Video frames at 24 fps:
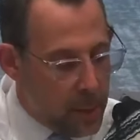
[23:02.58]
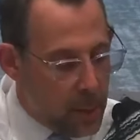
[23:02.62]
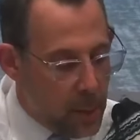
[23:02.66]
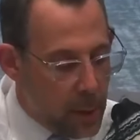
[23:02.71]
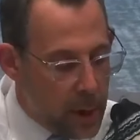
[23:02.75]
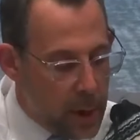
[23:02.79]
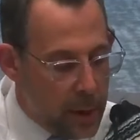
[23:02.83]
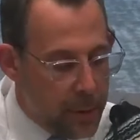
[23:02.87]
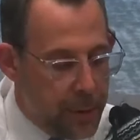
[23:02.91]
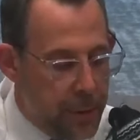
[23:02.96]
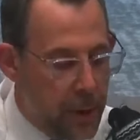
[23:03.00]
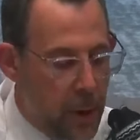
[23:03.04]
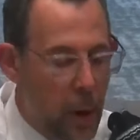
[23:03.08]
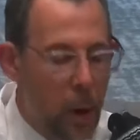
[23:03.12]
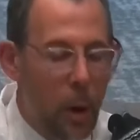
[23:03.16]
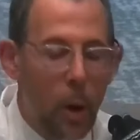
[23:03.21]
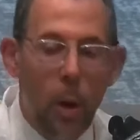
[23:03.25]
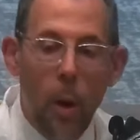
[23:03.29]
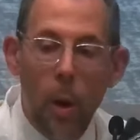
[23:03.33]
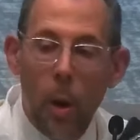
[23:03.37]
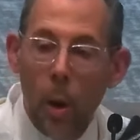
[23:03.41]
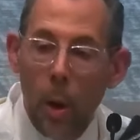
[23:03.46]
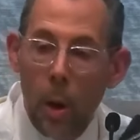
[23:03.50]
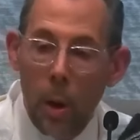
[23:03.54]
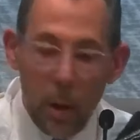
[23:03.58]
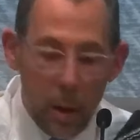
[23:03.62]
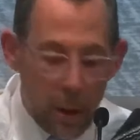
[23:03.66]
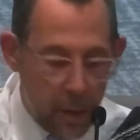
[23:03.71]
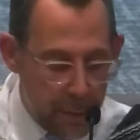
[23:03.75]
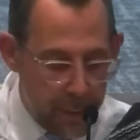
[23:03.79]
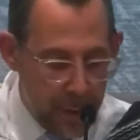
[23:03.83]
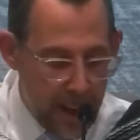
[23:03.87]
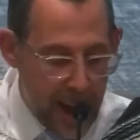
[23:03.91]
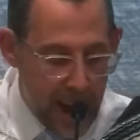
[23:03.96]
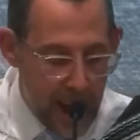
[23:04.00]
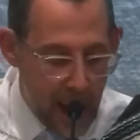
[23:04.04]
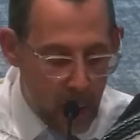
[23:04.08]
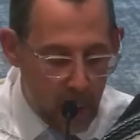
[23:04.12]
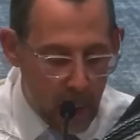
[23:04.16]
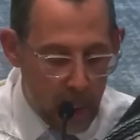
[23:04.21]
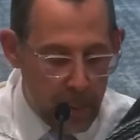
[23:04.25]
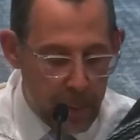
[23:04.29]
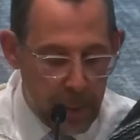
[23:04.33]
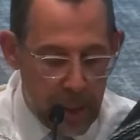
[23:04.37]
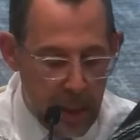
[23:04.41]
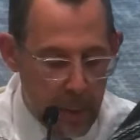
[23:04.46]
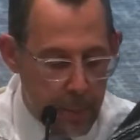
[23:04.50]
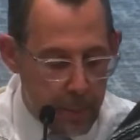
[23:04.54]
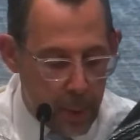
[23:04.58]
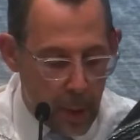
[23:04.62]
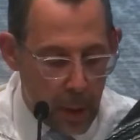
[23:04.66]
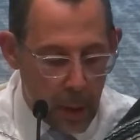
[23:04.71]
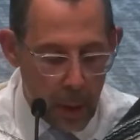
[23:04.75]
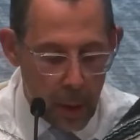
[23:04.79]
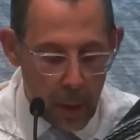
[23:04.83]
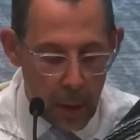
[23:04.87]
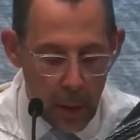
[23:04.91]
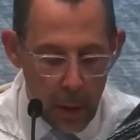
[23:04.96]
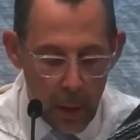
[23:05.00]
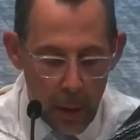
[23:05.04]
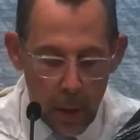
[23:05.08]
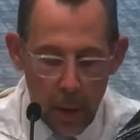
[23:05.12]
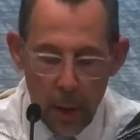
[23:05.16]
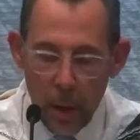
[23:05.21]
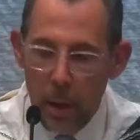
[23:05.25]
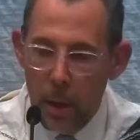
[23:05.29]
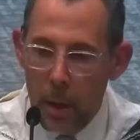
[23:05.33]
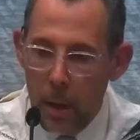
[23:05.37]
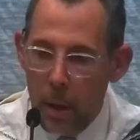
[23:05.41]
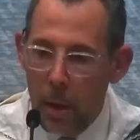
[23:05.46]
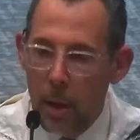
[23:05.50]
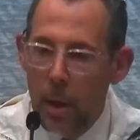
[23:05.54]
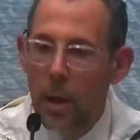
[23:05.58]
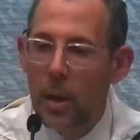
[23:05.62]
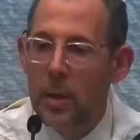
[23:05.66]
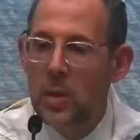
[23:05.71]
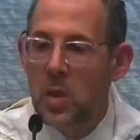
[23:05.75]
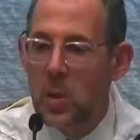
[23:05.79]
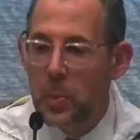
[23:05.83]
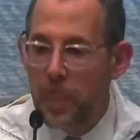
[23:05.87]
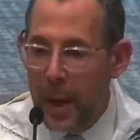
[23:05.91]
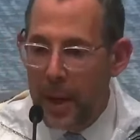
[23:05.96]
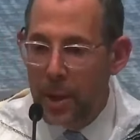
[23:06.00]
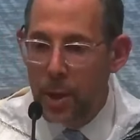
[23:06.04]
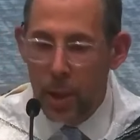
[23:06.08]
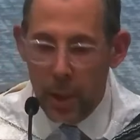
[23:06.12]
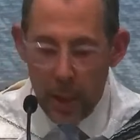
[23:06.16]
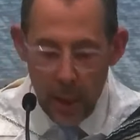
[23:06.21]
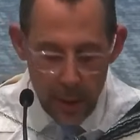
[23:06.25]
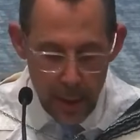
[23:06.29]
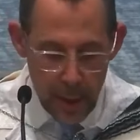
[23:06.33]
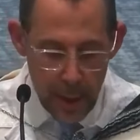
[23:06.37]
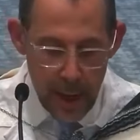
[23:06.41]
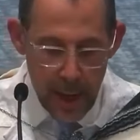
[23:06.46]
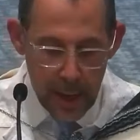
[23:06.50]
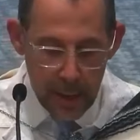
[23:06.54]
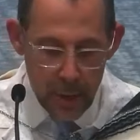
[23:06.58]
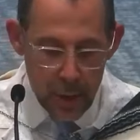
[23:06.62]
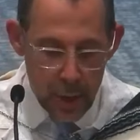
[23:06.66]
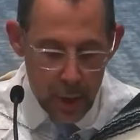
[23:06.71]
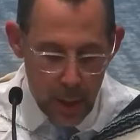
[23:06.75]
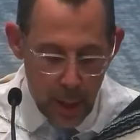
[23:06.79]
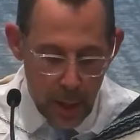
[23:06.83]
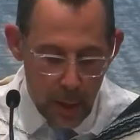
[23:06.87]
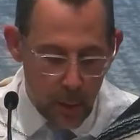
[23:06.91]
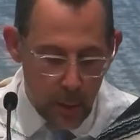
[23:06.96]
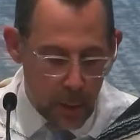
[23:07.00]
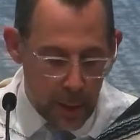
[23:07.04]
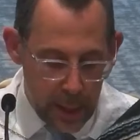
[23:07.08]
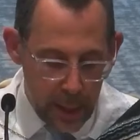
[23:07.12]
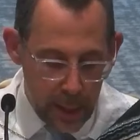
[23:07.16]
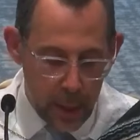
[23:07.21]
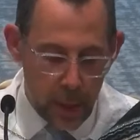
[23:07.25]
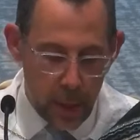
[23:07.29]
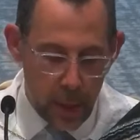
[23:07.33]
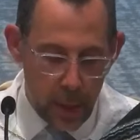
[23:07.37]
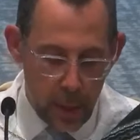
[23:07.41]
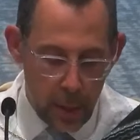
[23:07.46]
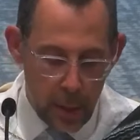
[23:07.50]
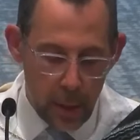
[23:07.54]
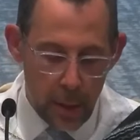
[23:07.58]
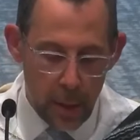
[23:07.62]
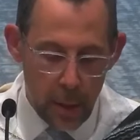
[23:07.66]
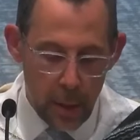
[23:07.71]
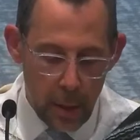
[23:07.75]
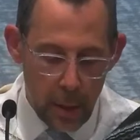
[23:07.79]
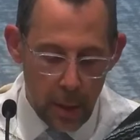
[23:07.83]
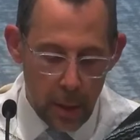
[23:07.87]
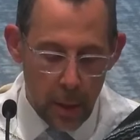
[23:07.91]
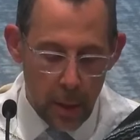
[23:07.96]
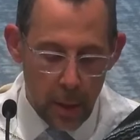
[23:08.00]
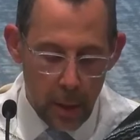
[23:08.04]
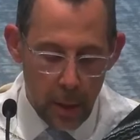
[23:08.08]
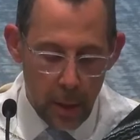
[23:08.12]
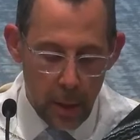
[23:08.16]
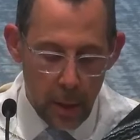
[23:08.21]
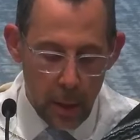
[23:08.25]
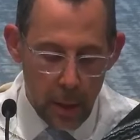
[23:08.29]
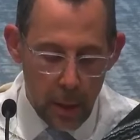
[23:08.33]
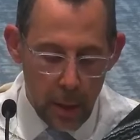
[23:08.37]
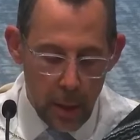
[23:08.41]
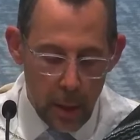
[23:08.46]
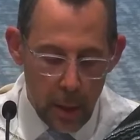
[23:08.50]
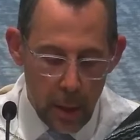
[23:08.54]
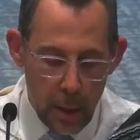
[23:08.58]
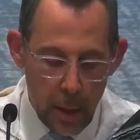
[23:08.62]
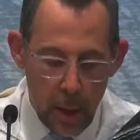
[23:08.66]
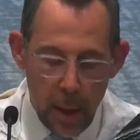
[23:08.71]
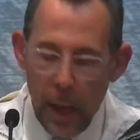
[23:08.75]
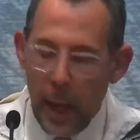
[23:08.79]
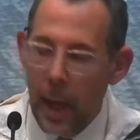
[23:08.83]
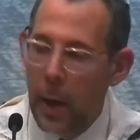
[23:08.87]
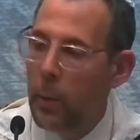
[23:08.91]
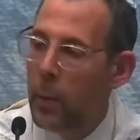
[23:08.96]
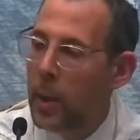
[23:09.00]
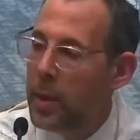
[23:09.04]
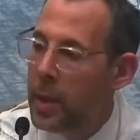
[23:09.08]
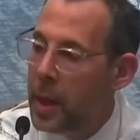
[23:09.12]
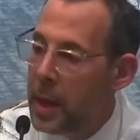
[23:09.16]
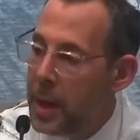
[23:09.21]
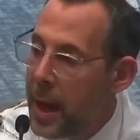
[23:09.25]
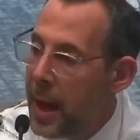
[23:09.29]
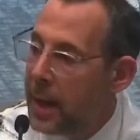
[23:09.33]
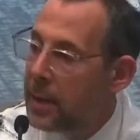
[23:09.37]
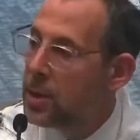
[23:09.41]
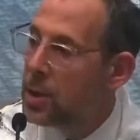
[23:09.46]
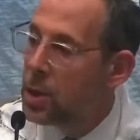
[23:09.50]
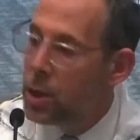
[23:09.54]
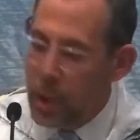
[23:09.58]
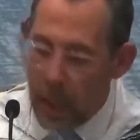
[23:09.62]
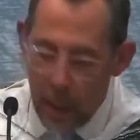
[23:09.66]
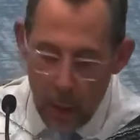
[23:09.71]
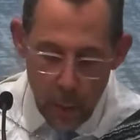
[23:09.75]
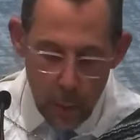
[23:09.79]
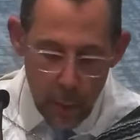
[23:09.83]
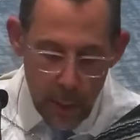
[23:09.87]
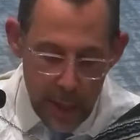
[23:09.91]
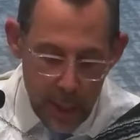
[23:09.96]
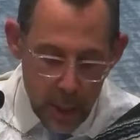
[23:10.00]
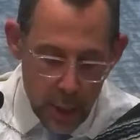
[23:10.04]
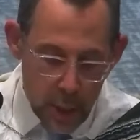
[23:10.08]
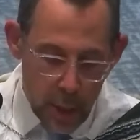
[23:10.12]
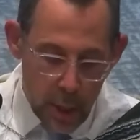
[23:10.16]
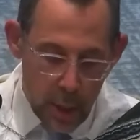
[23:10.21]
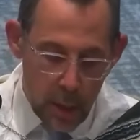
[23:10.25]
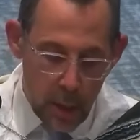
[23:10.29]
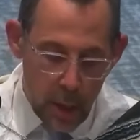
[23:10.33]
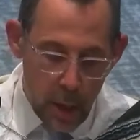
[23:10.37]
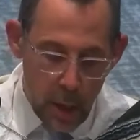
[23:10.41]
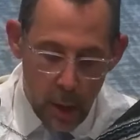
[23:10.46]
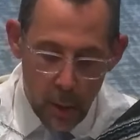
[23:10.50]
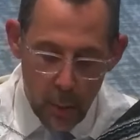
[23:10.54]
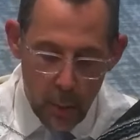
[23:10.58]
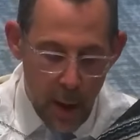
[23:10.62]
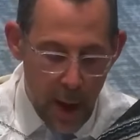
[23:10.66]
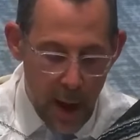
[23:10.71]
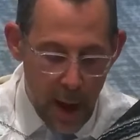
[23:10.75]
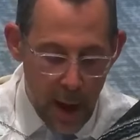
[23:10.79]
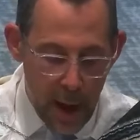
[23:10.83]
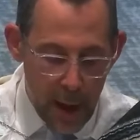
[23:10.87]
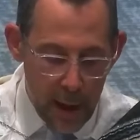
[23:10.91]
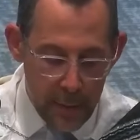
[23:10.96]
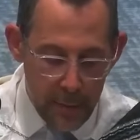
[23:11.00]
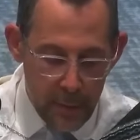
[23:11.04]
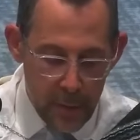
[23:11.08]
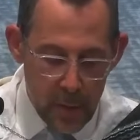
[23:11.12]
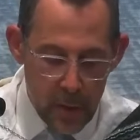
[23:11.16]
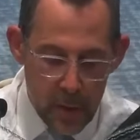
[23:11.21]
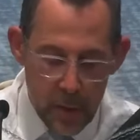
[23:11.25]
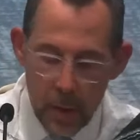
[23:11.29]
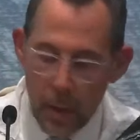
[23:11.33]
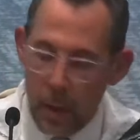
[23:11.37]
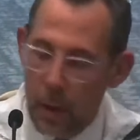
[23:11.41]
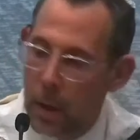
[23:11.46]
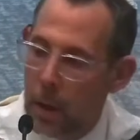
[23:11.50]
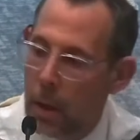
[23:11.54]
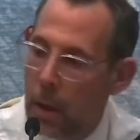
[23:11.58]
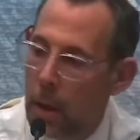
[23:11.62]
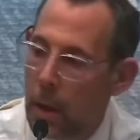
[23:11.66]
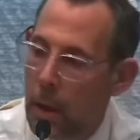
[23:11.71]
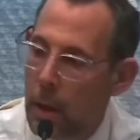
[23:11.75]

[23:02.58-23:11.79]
memory for all of our people, especially the next generation. And when the next generation arrives,